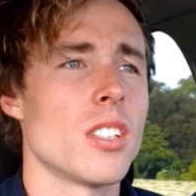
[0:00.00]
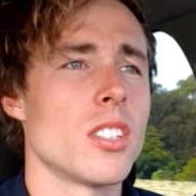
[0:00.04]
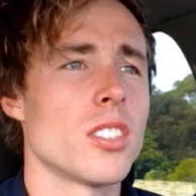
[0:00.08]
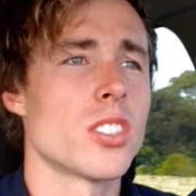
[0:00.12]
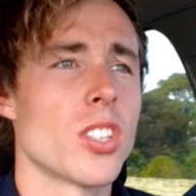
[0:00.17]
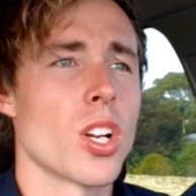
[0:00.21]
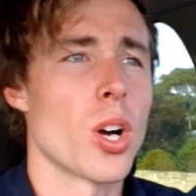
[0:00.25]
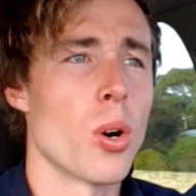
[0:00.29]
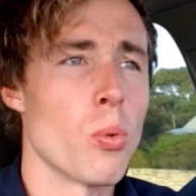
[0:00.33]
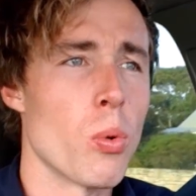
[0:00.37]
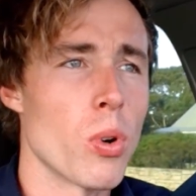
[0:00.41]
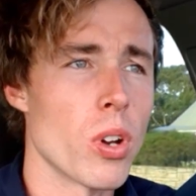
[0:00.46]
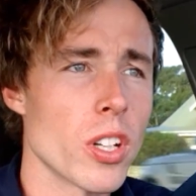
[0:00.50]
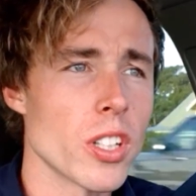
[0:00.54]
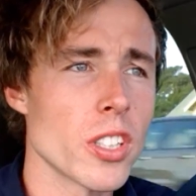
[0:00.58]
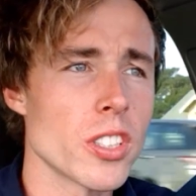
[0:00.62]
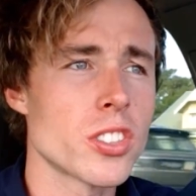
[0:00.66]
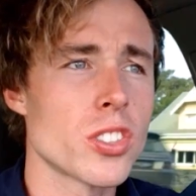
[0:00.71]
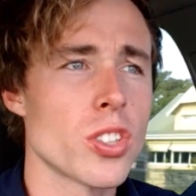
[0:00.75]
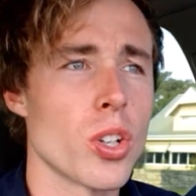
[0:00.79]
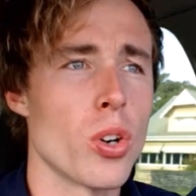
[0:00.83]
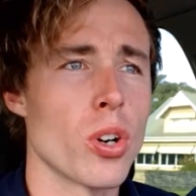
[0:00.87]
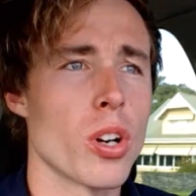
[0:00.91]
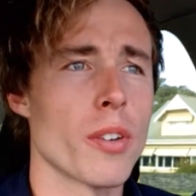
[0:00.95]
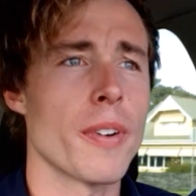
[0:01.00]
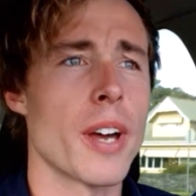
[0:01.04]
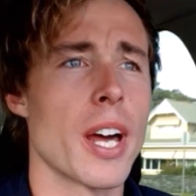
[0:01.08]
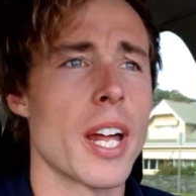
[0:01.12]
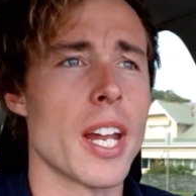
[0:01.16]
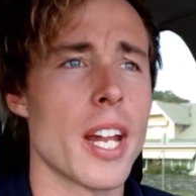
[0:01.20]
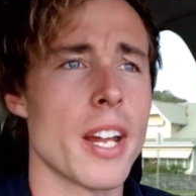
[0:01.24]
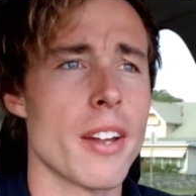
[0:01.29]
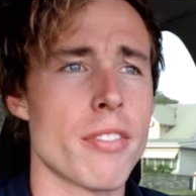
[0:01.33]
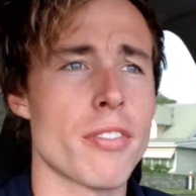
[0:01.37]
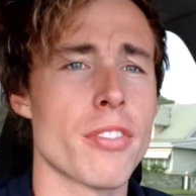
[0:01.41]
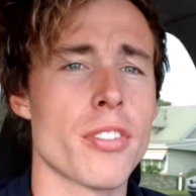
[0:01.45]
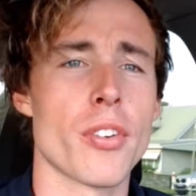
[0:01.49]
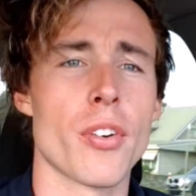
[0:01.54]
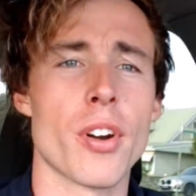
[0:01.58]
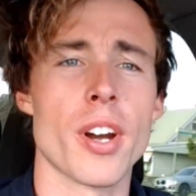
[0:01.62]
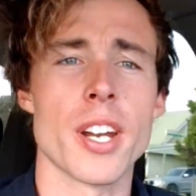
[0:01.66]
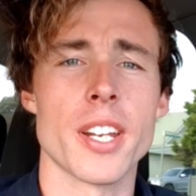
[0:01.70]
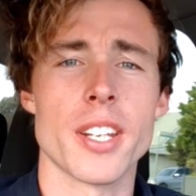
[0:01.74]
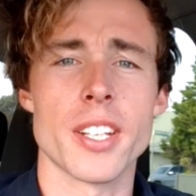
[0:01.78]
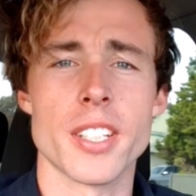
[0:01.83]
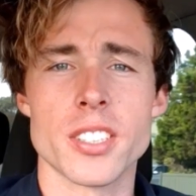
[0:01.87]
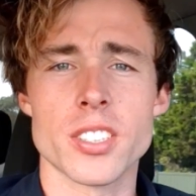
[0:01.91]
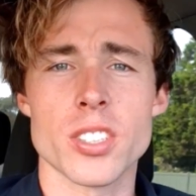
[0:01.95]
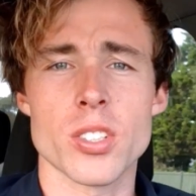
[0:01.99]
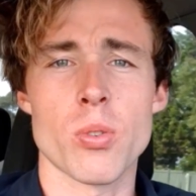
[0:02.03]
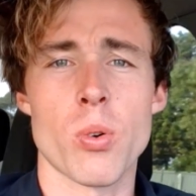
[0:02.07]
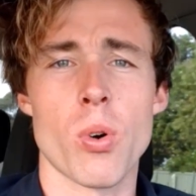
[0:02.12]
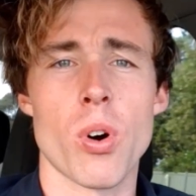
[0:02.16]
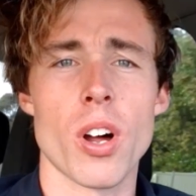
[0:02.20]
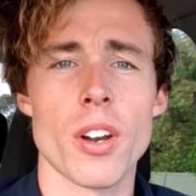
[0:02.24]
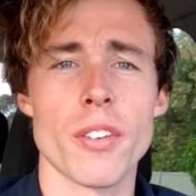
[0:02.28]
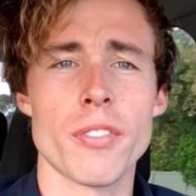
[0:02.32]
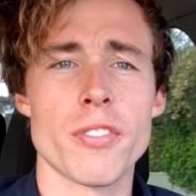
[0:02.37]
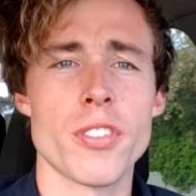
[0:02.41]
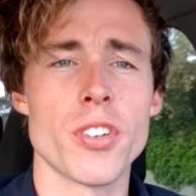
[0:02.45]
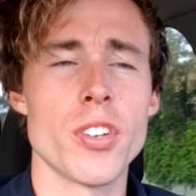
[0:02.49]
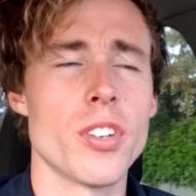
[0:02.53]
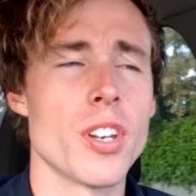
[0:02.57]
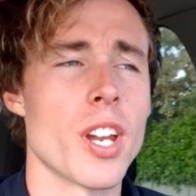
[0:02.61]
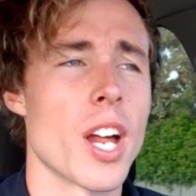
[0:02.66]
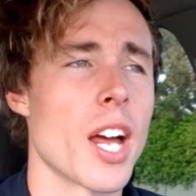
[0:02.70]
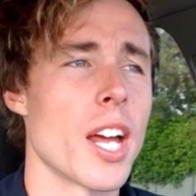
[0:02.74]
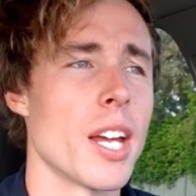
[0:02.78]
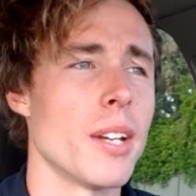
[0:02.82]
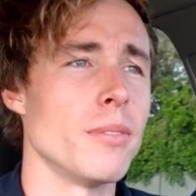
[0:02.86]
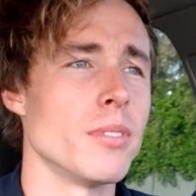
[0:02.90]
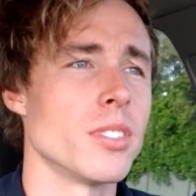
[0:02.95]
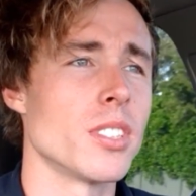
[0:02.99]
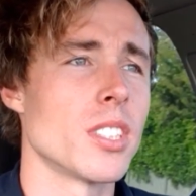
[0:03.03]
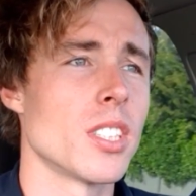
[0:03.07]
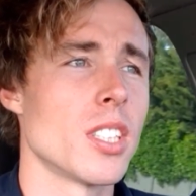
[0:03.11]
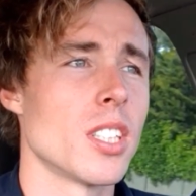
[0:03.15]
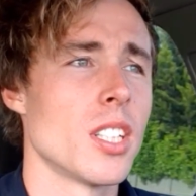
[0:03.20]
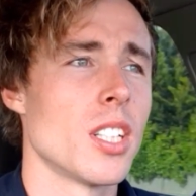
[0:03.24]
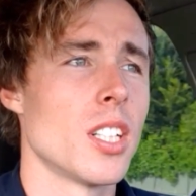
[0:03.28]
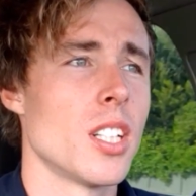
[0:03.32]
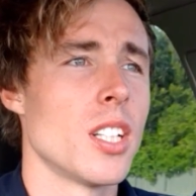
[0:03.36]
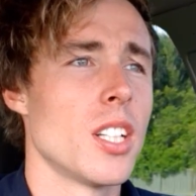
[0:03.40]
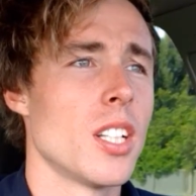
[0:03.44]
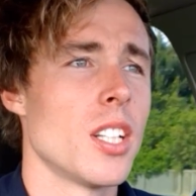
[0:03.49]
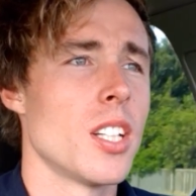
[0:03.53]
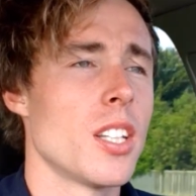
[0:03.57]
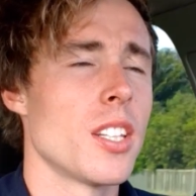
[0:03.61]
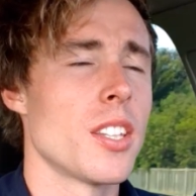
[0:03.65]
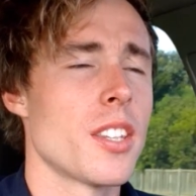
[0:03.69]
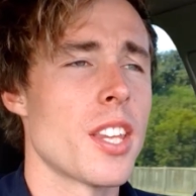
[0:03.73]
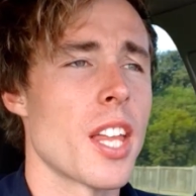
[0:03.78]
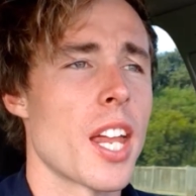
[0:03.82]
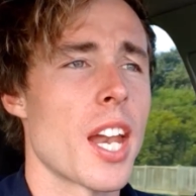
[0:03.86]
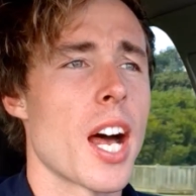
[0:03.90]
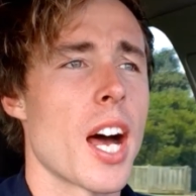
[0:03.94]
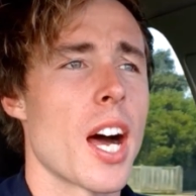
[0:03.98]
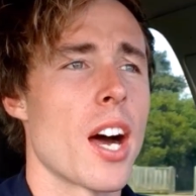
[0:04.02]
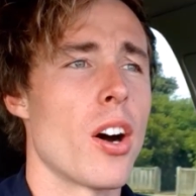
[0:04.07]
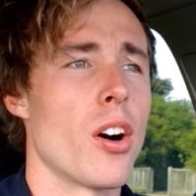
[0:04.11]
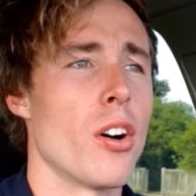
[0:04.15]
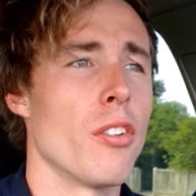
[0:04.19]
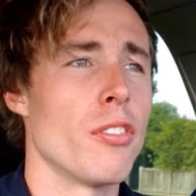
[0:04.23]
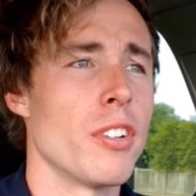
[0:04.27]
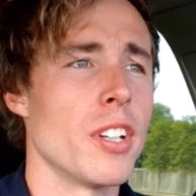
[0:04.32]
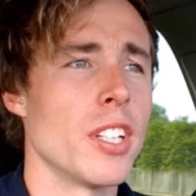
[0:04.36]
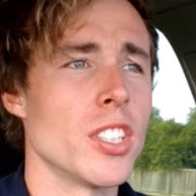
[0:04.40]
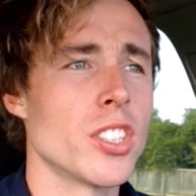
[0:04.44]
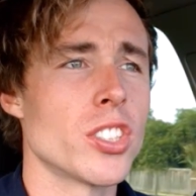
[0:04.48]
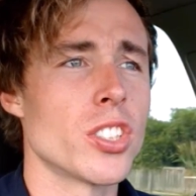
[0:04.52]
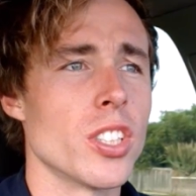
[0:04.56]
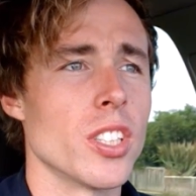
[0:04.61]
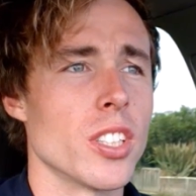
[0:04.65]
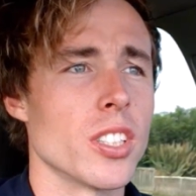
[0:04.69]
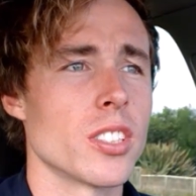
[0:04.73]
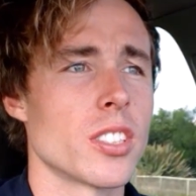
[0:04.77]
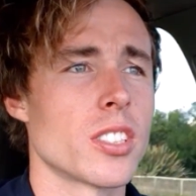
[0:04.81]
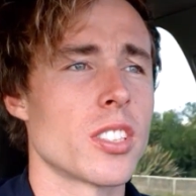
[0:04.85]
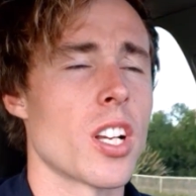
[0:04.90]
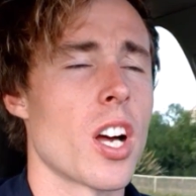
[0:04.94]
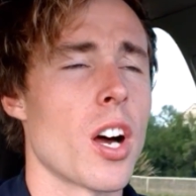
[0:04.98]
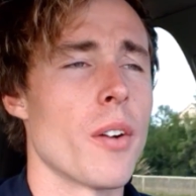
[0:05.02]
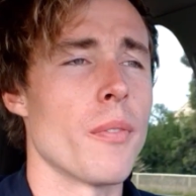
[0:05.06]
So I wanted to talk about F3, and there's quite a few names that are of interest.